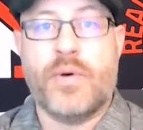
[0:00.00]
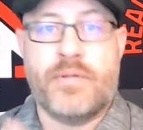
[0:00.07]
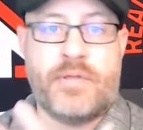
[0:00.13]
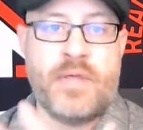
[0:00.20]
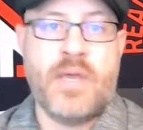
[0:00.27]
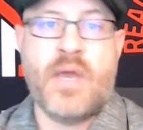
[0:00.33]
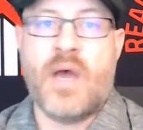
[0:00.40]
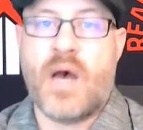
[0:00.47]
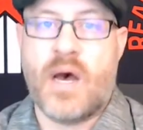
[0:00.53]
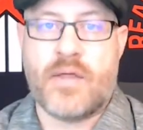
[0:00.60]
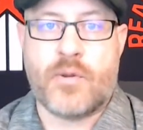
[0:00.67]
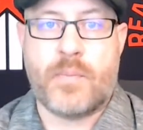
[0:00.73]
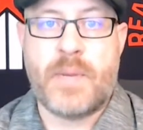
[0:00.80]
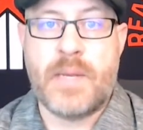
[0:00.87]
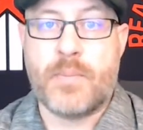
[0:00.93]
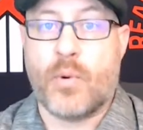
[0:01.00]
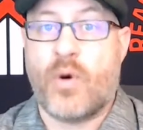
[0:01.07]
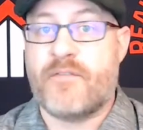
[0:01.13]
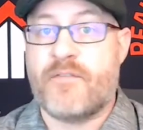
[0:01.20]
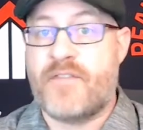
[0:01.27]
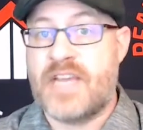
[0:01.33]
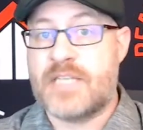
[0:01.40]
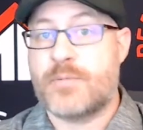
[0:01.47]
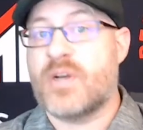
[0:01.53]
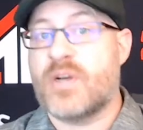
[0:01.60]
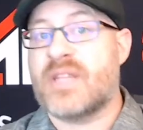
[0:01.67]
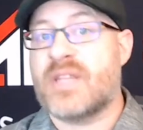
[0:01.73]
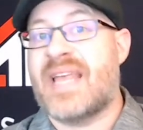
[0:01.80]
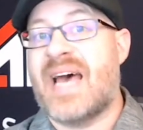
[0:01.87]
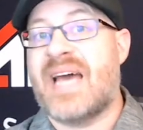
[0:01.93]
with other people. On
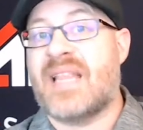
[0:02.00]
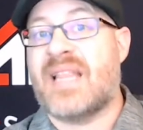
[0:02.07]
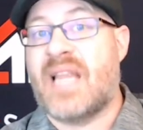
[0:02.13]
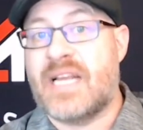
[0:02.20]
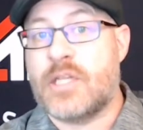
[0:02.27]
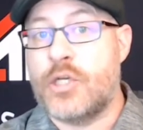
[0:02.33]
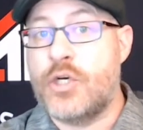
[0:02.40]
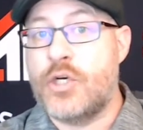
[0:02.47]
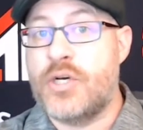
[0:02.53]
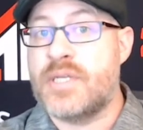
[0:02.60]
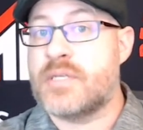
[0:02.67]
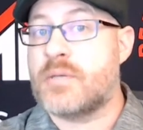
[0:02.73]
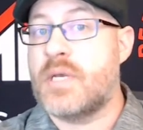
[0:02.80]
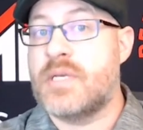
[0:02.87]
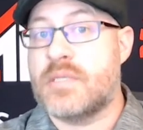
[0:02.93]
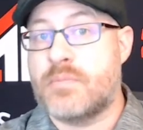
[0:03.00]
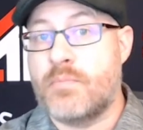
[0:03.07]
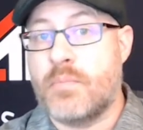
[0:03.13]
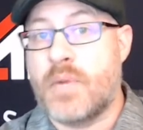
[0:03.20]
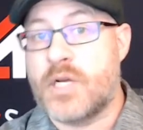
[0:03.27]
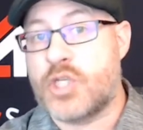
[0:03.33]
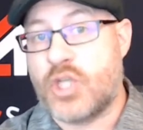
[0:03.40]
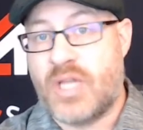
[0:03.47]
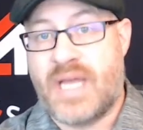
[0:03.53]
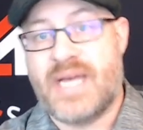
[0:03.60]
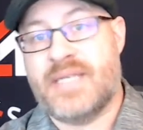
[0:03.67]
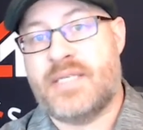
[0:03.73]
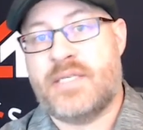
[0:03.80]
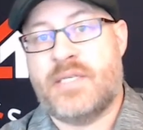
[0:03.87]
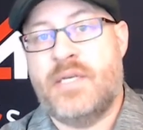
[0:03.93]
Facebook, that likelihood is much
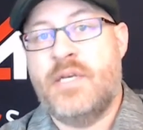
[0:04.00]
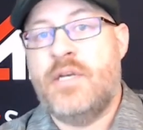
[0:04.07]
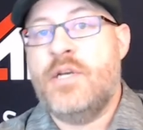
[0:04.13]
less.